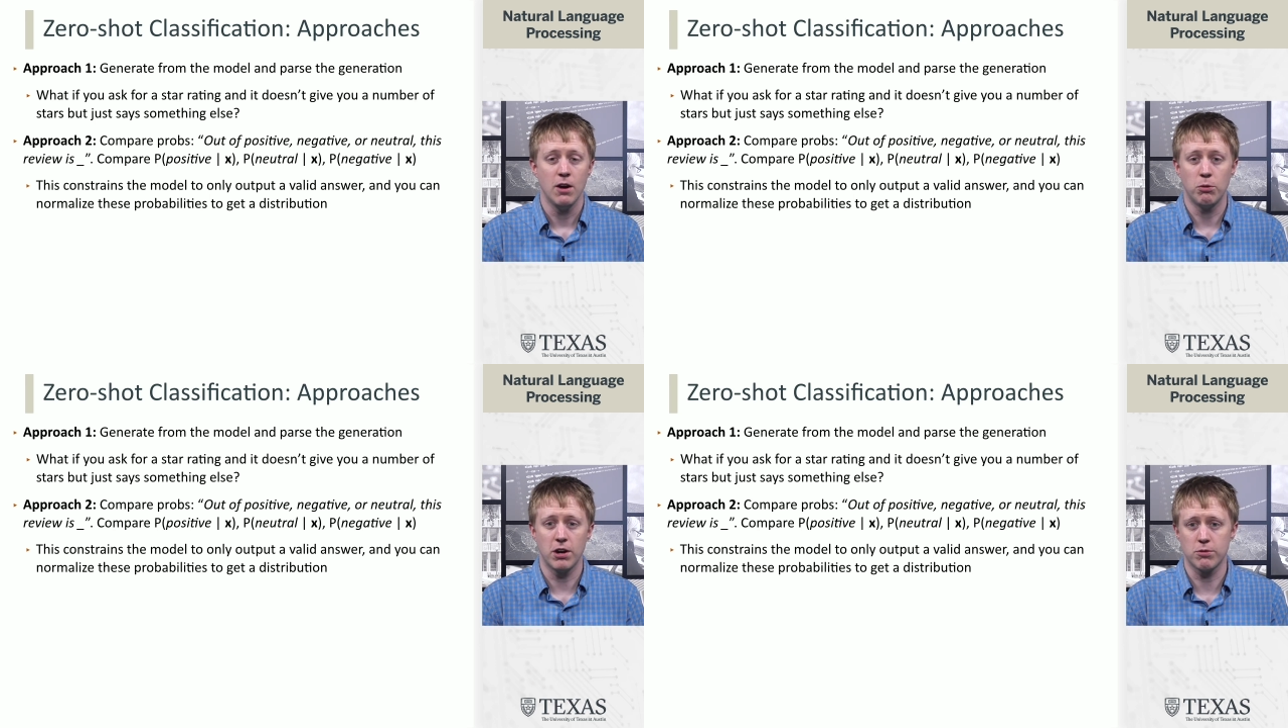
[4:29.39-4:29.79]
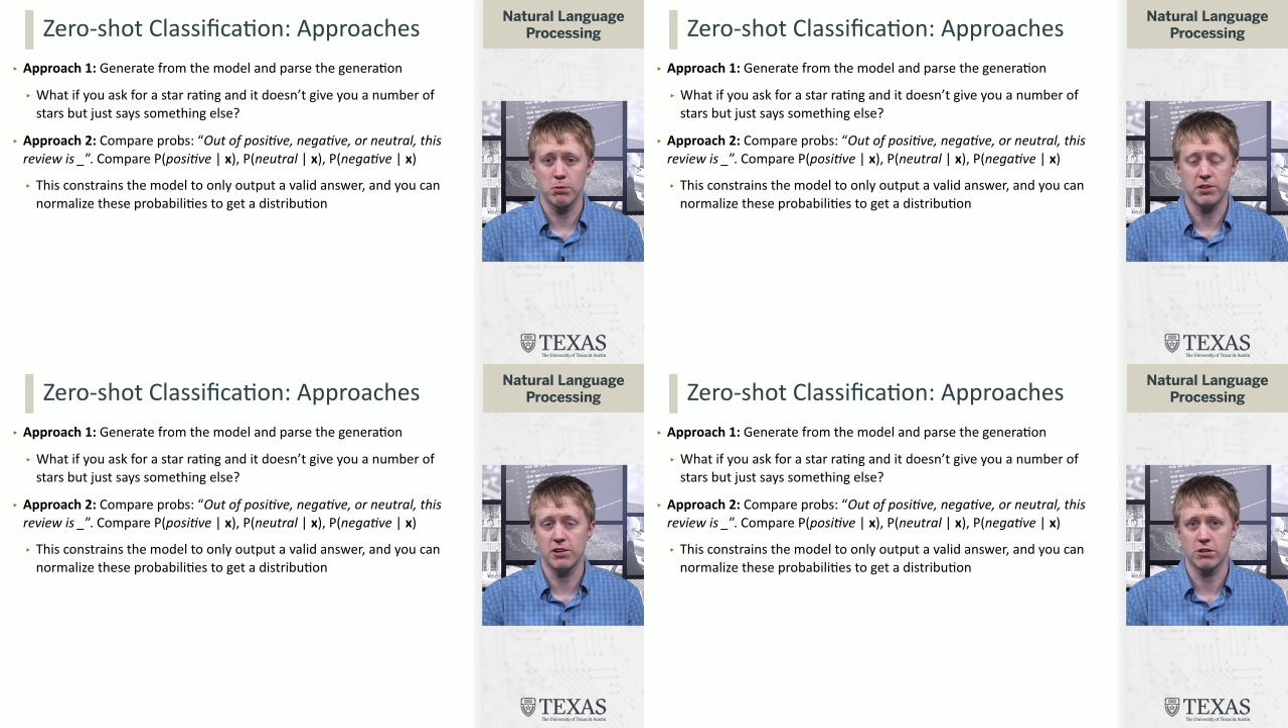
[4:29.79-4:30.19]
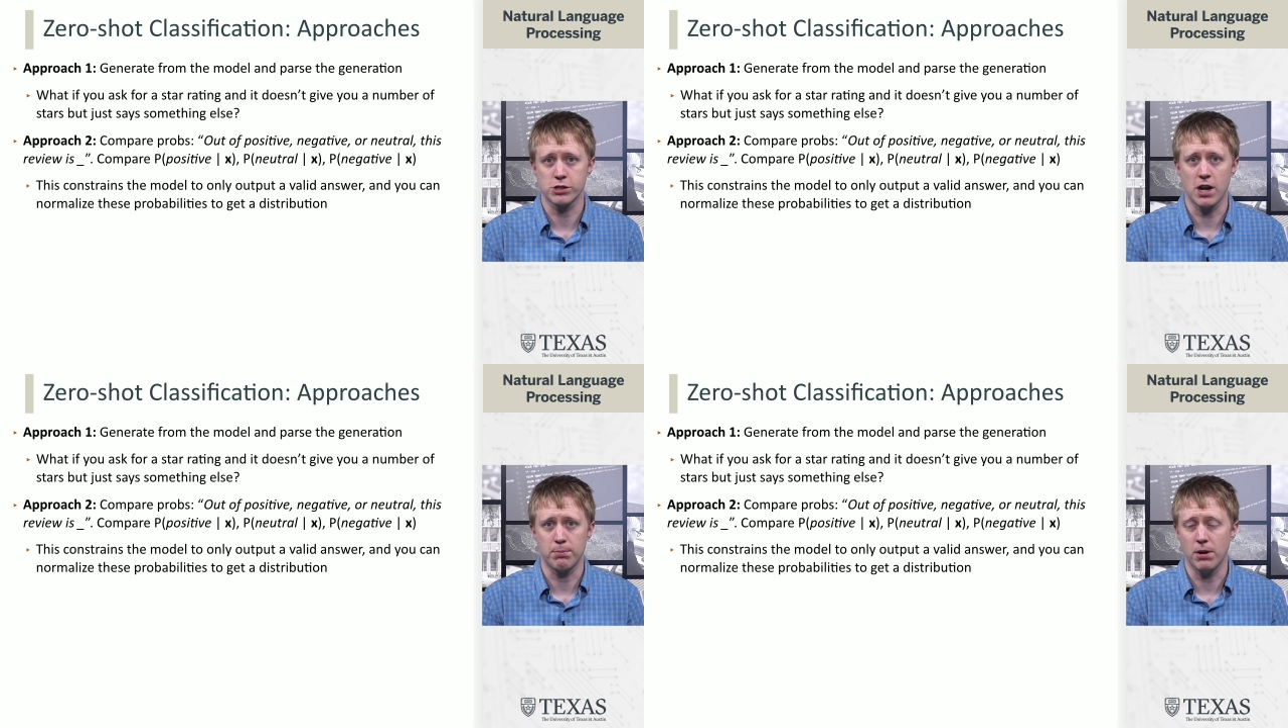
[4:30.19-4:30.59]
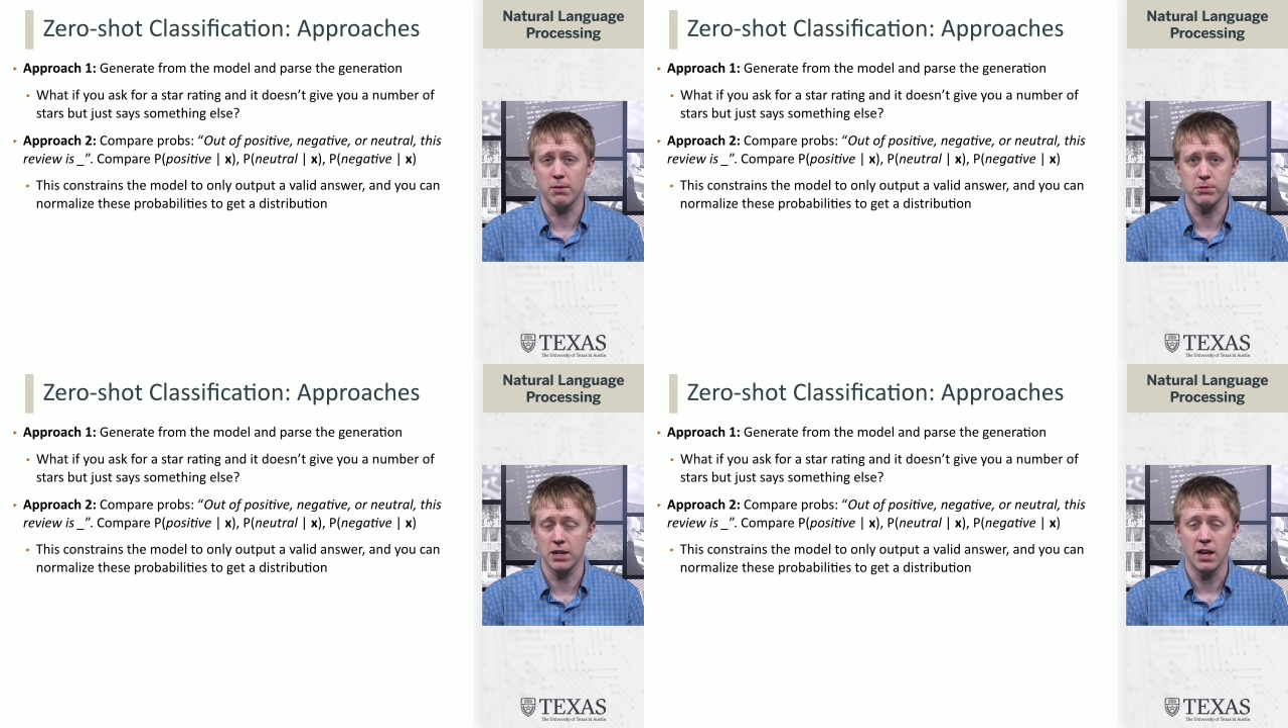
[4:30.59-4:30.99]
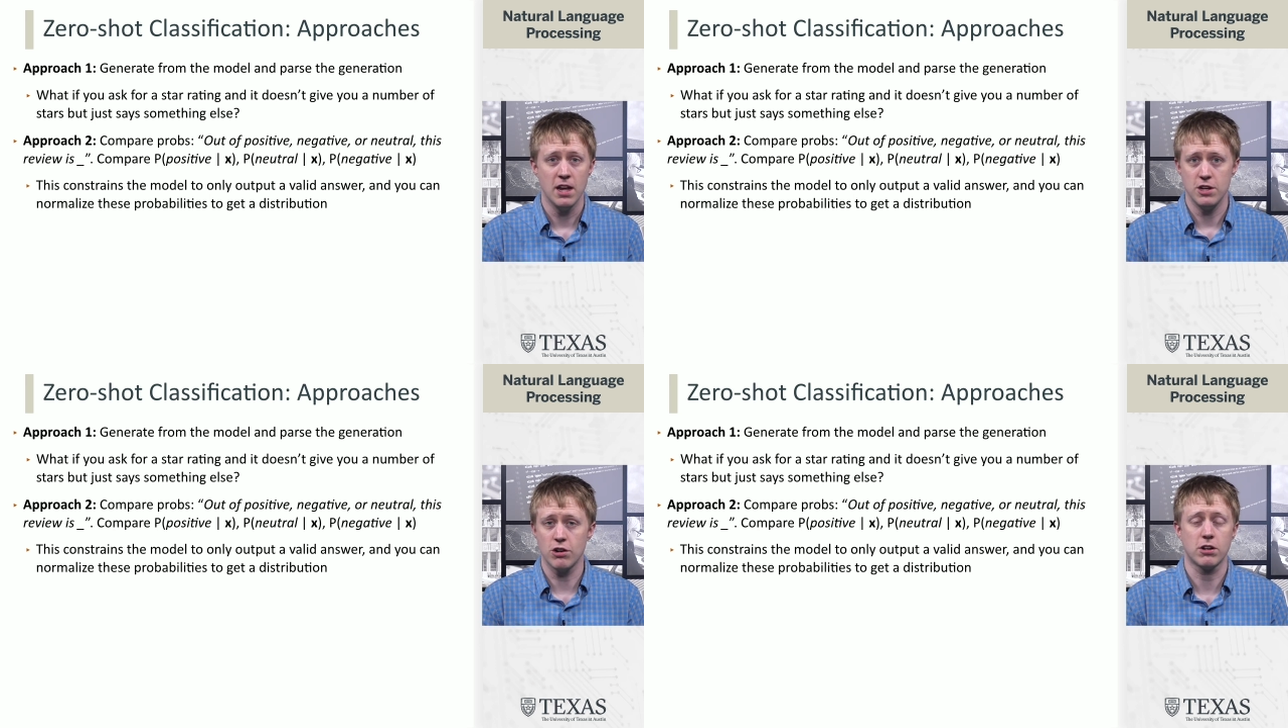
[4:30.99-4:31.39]
Whereas with zero-shot prompting,
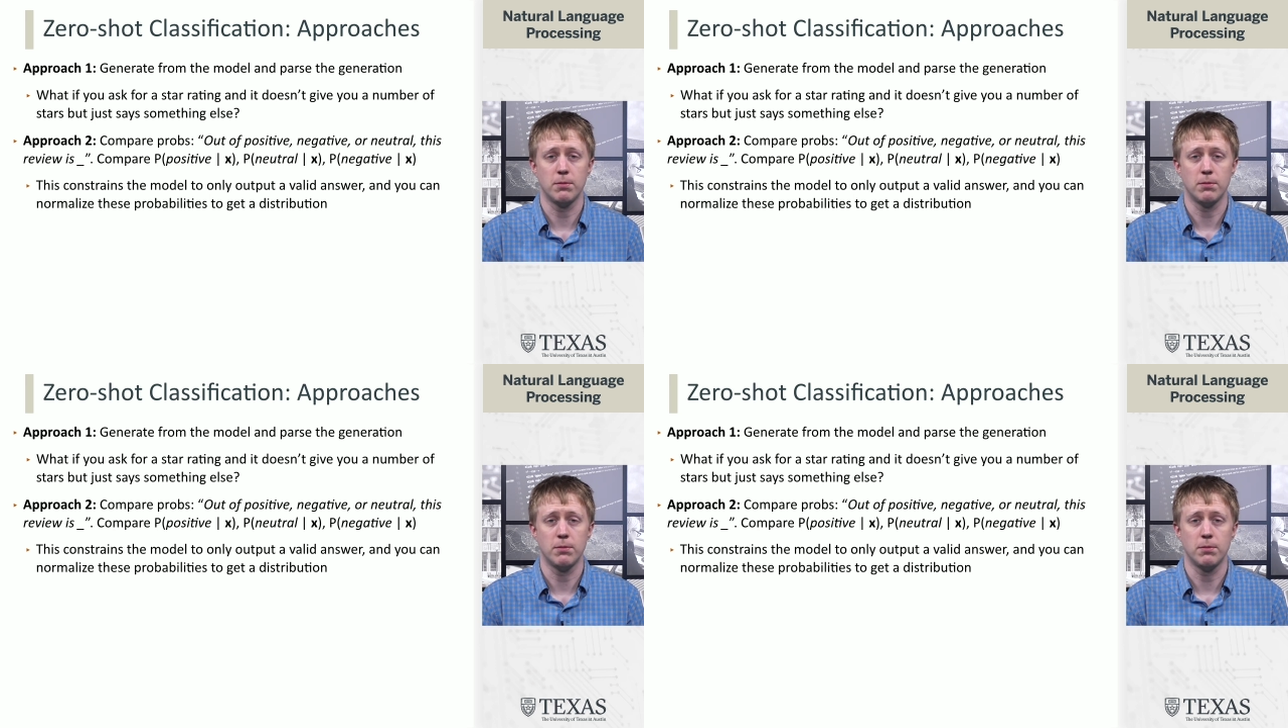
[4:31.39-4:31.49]
you're